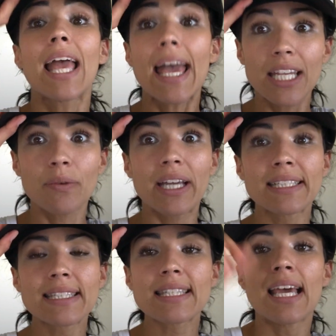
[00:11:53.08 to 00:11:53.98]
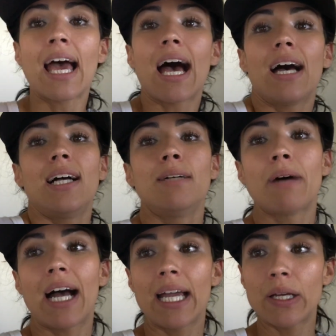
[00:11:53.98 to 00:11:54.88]
anyways,
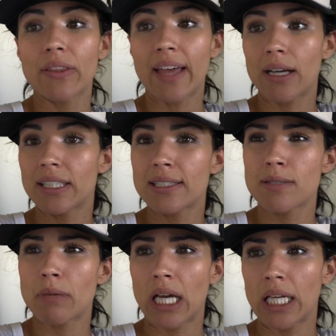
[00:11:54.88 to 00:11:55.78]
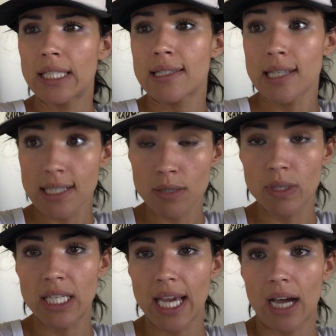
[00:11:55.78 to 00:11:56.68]
that is my 6
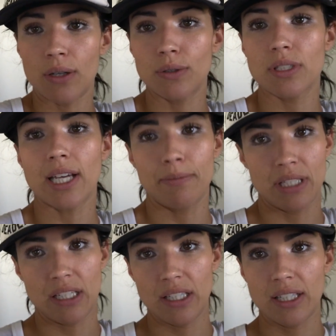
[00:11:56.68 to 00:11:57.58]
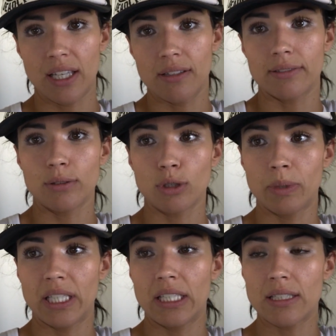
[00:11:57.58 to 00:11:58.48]
week out update and a little
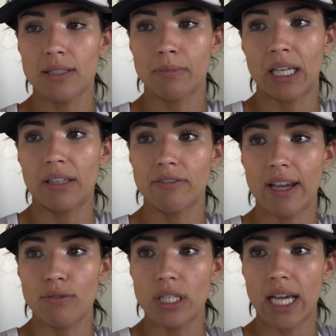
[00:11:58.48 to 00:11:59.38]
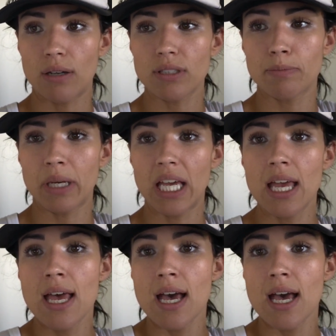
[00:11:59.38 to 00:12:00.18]
bit into my 5 week out, but